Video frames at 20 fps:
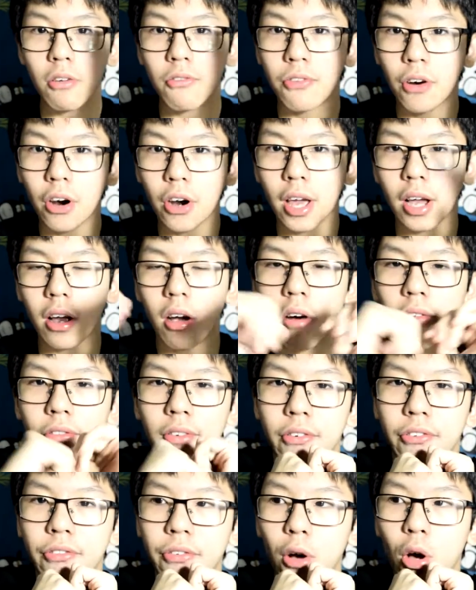verdict of the
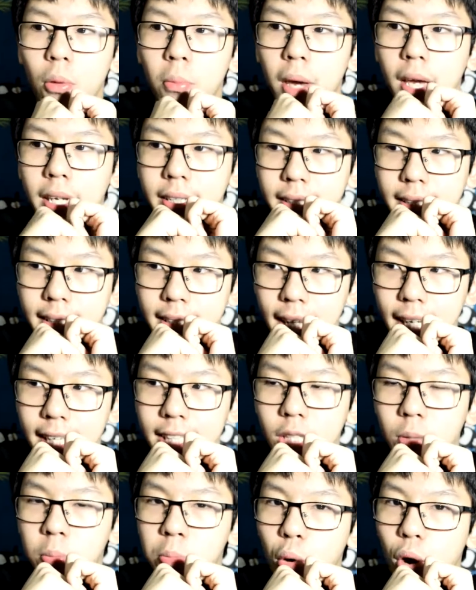film is
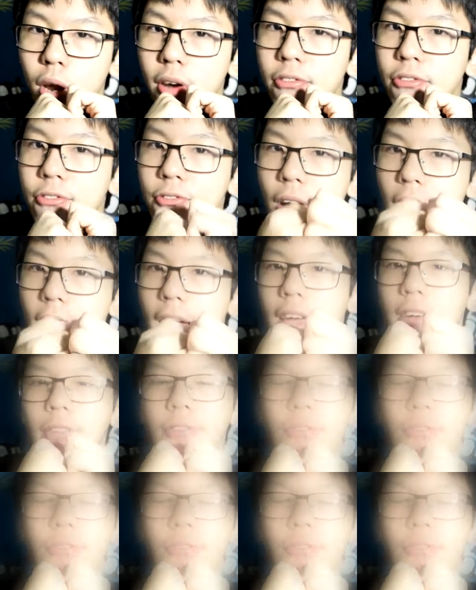6.5